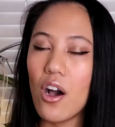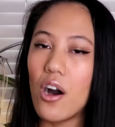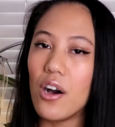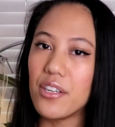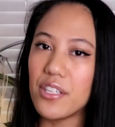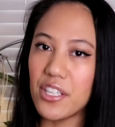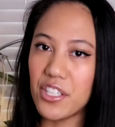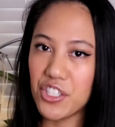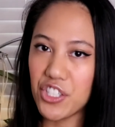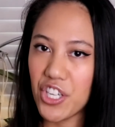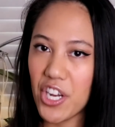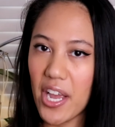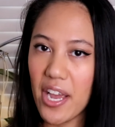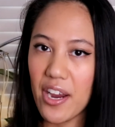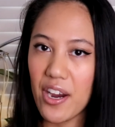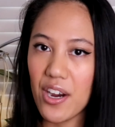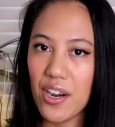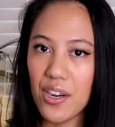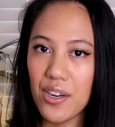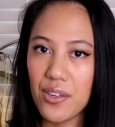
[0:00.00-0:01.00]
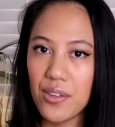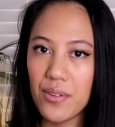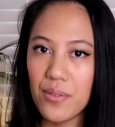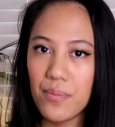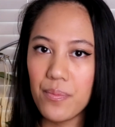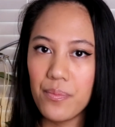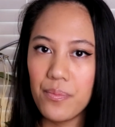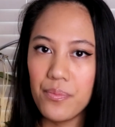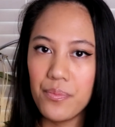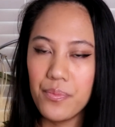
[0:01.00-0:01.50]
on a chair.
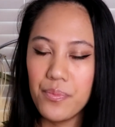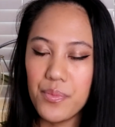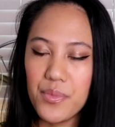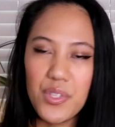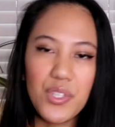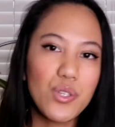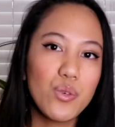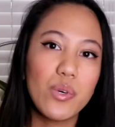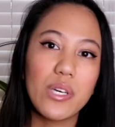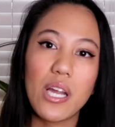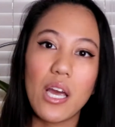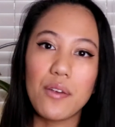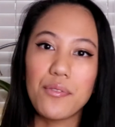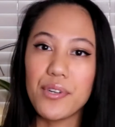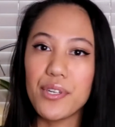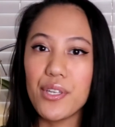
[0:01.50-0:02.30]
Do whatever